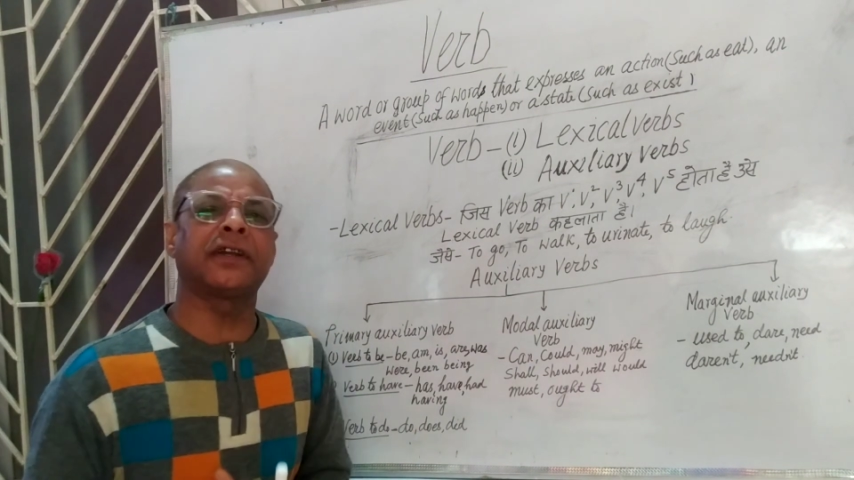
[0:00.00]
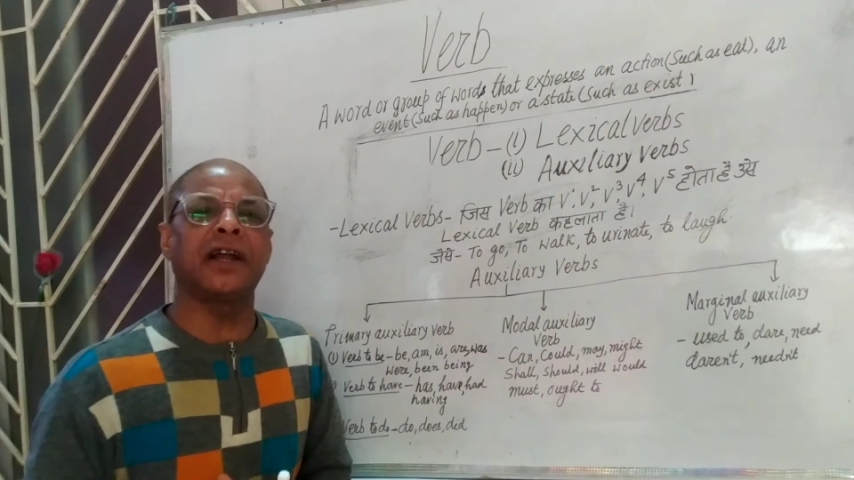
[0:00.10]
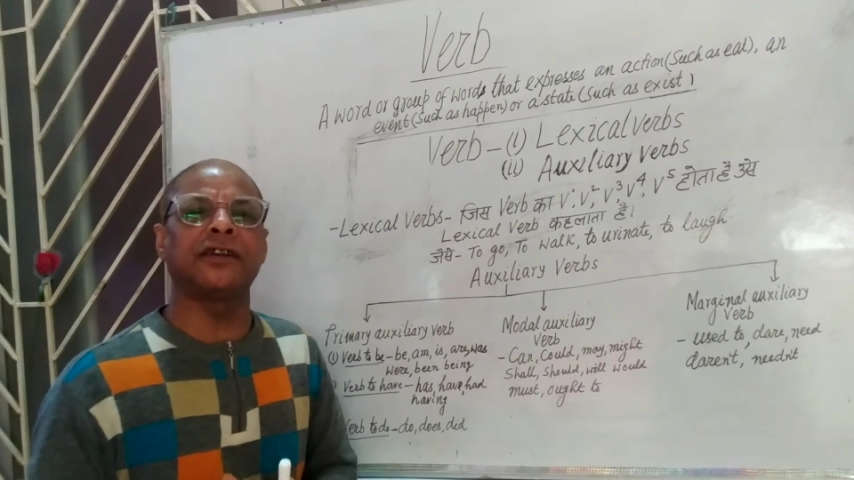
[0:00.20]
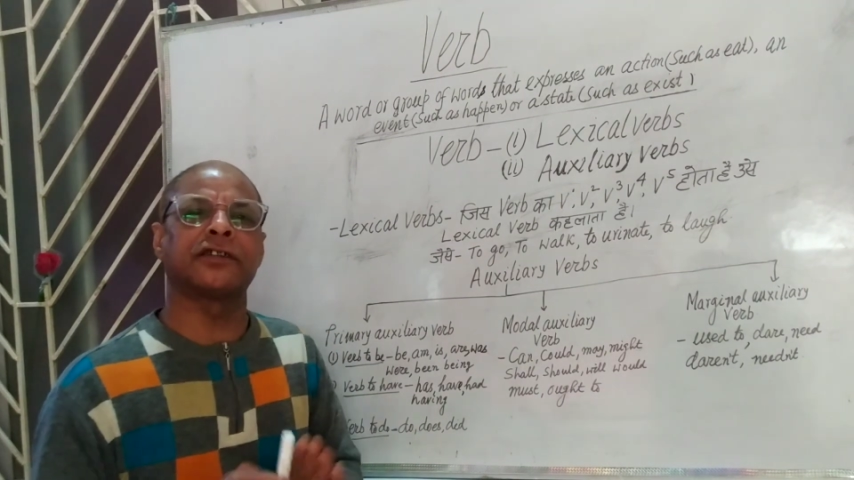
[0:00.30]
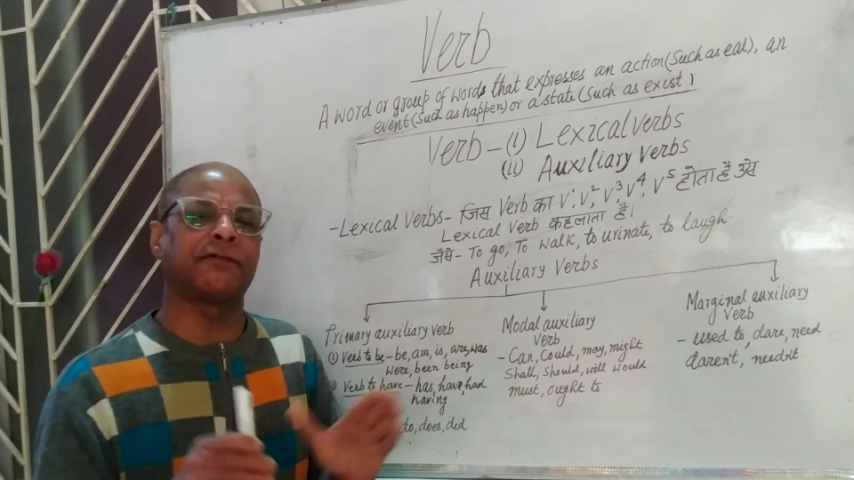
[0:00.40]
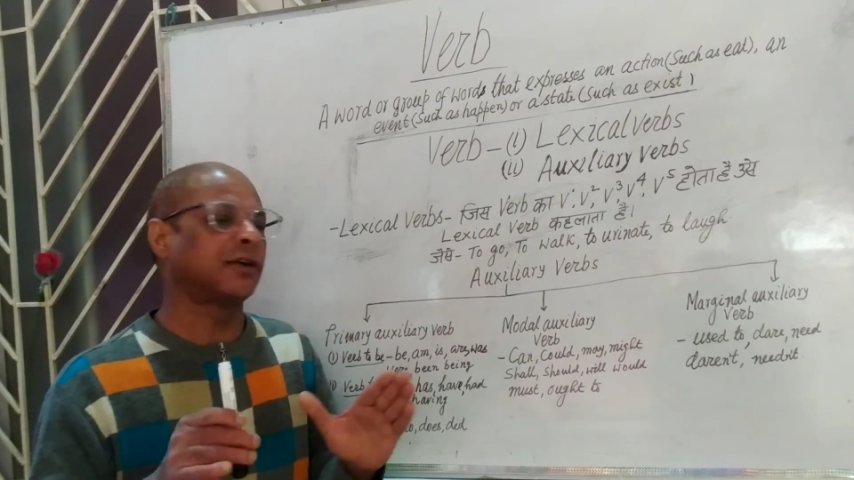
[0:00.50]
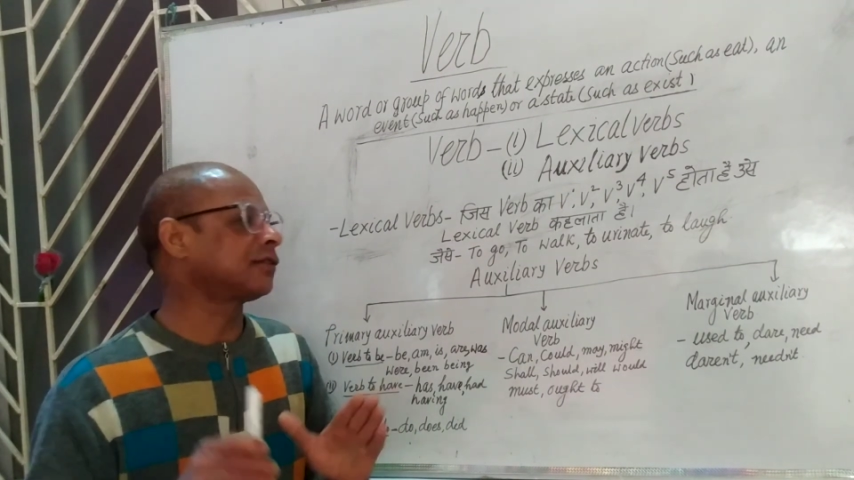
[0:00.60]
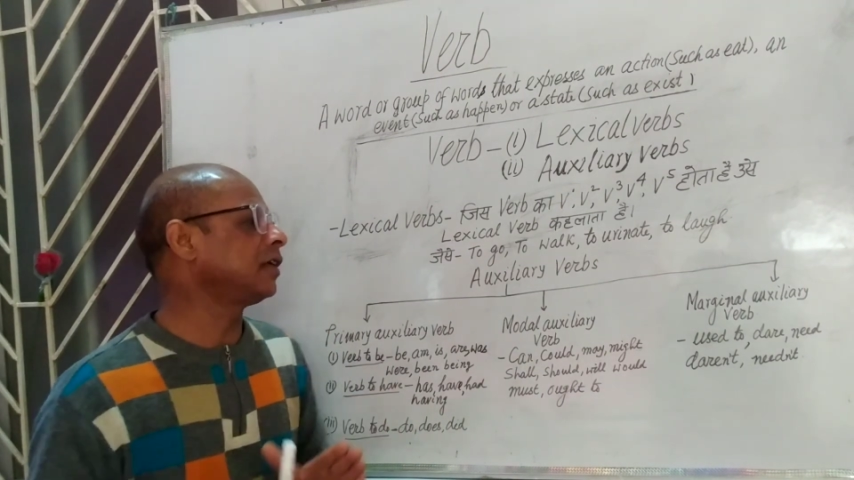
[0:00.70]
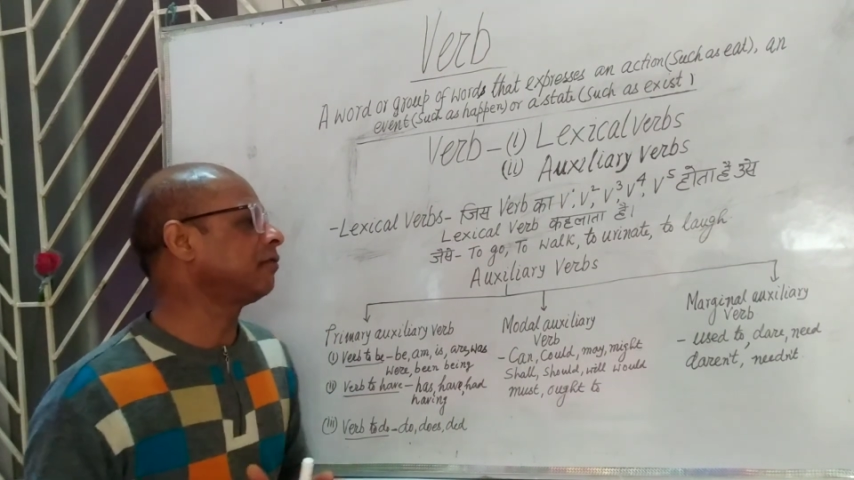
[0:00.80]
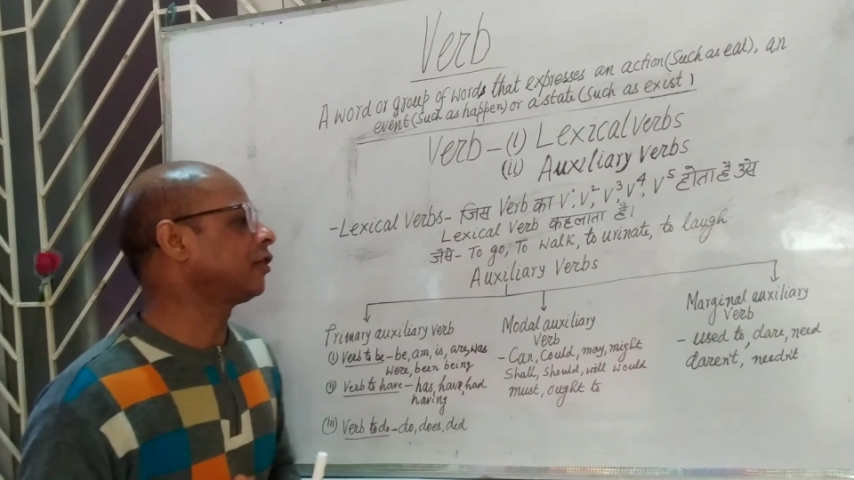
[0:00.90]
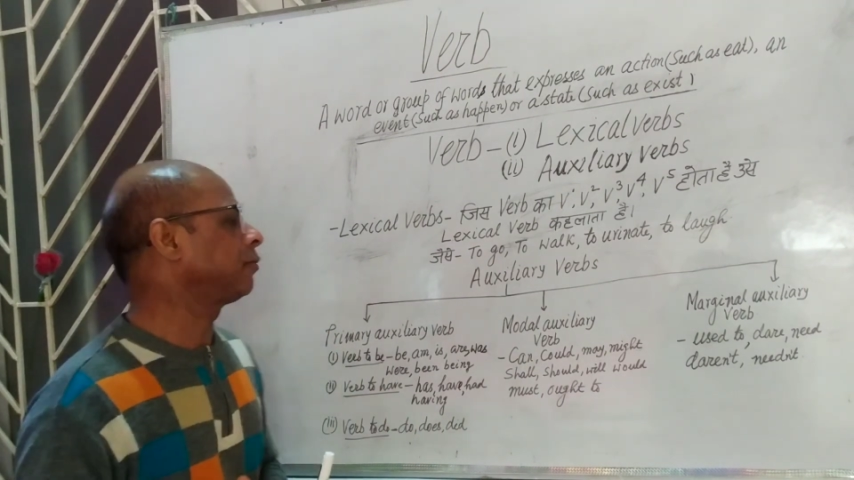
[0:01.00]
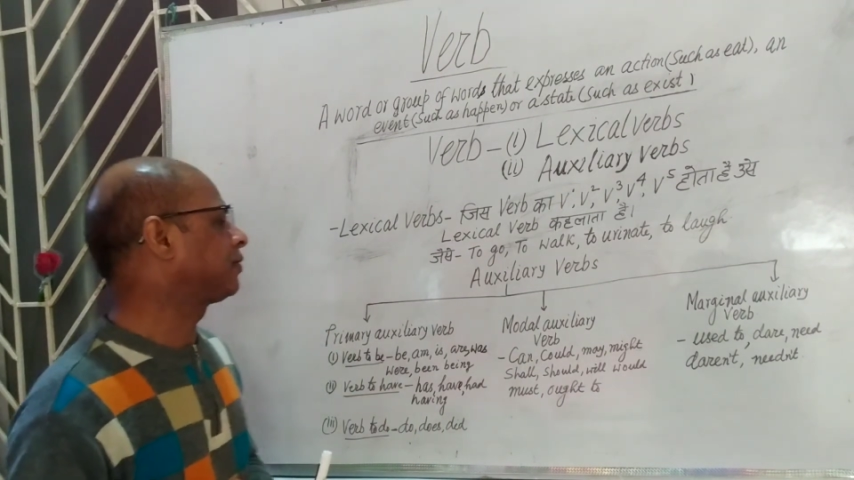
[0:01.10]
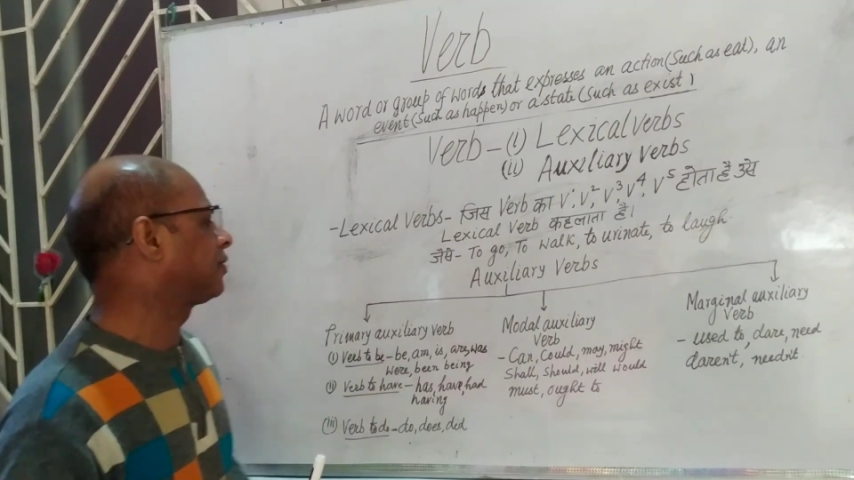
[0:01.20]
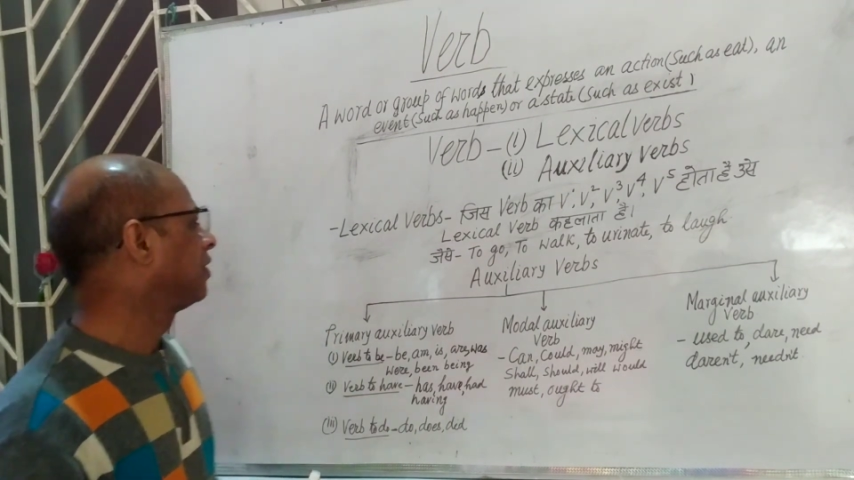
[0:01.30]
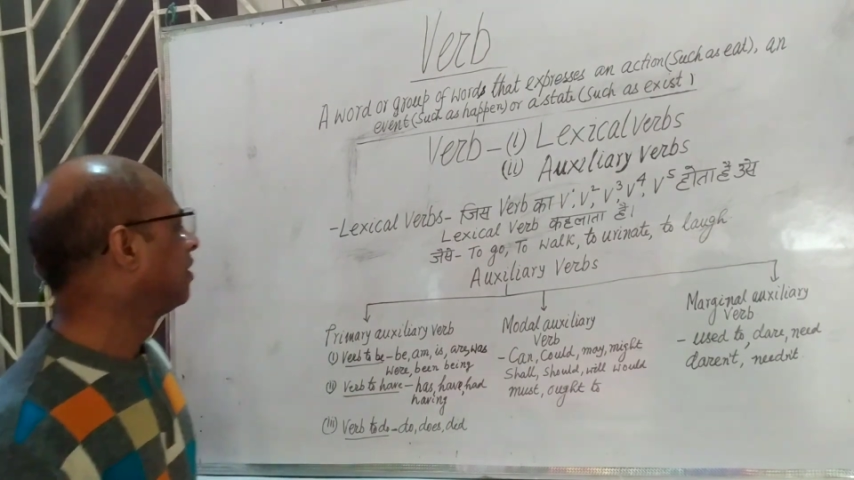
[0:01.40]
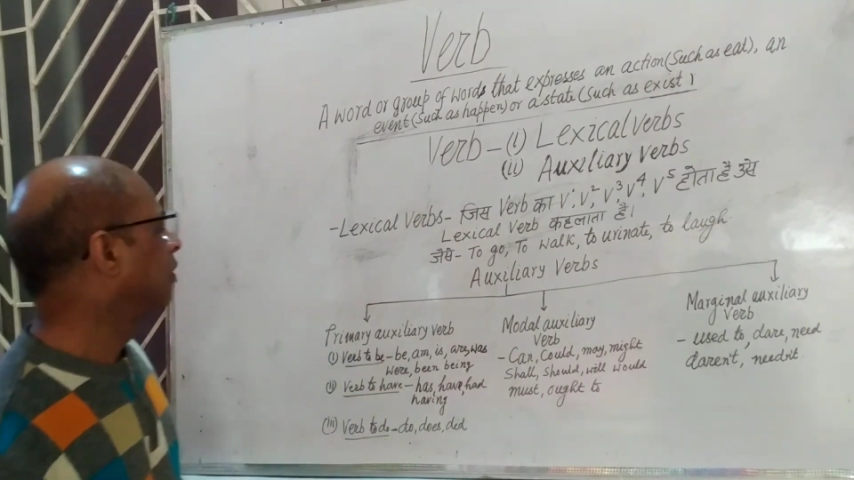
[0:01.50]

kinds of auxiliary verbs.